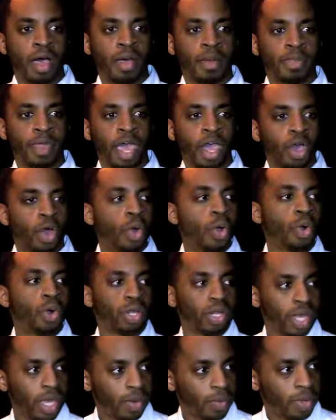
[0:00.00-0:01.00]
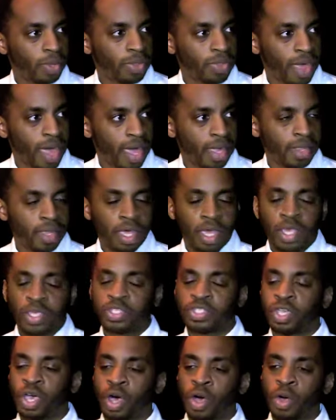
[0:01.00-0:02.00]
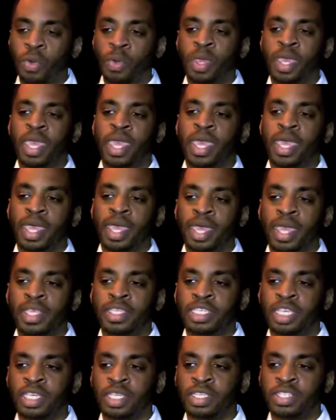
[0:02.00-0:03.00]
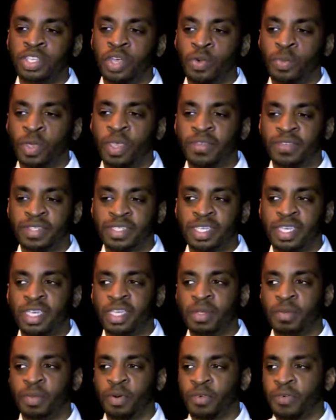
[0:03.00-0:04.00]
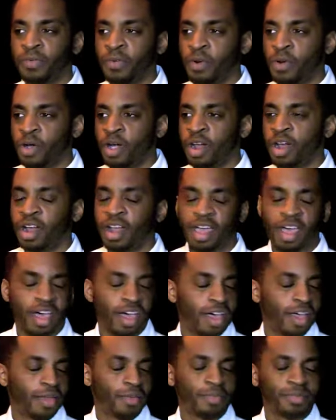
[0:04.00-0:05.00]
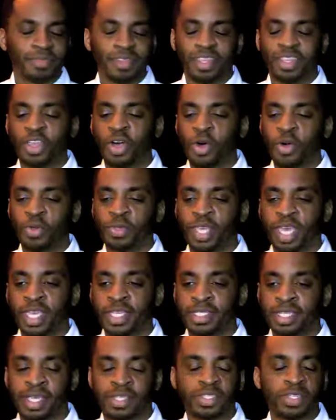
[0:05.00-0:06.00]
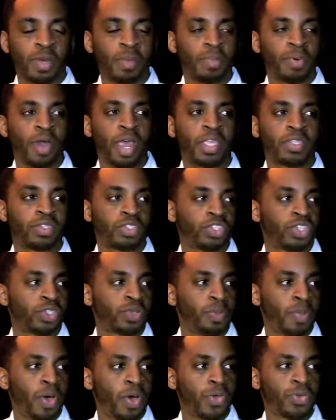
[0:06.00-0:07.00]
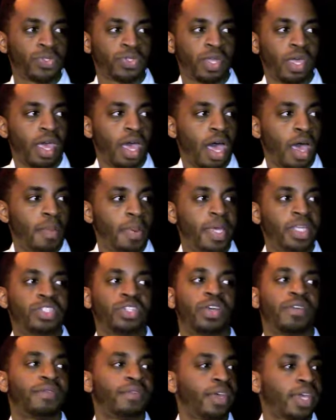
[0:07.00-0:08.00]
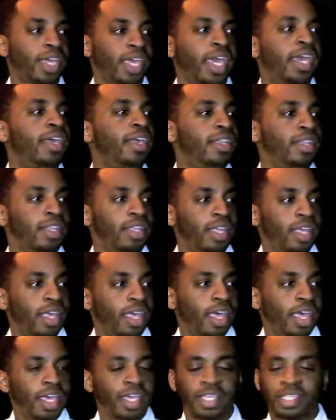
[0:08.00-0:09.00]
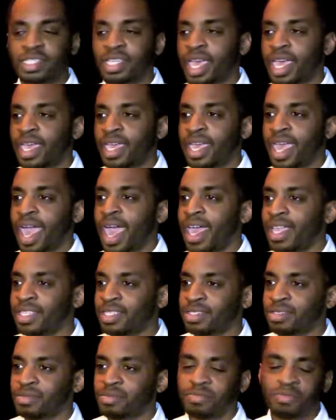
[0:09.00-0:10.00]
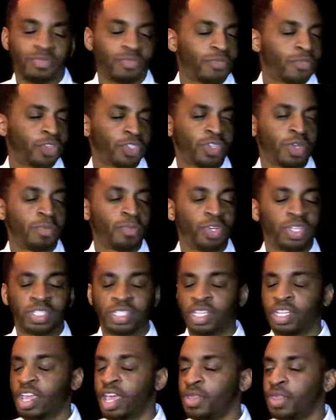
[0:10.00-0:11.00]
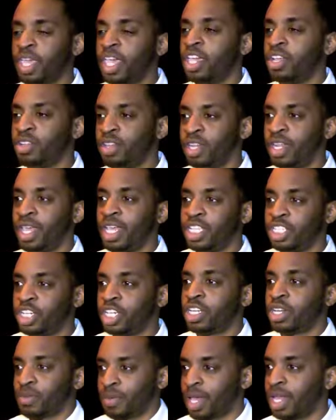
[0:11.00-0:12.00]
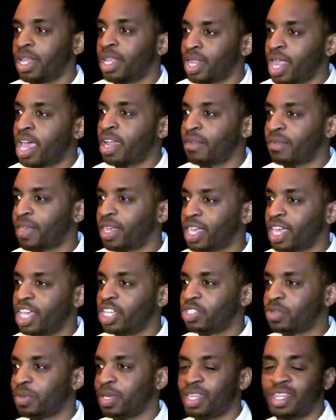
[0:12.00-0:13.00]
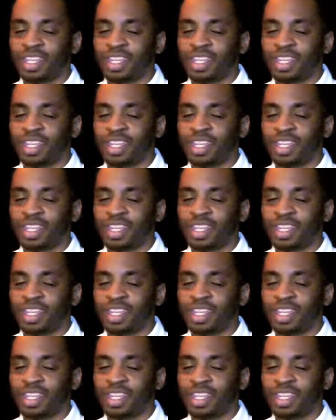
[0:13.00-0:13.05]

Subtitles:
that correlate with that. So we've seen before in the old days that some brands will just post a picture of a kitten, because like cats for some reason on the internet generate a lot of engagement.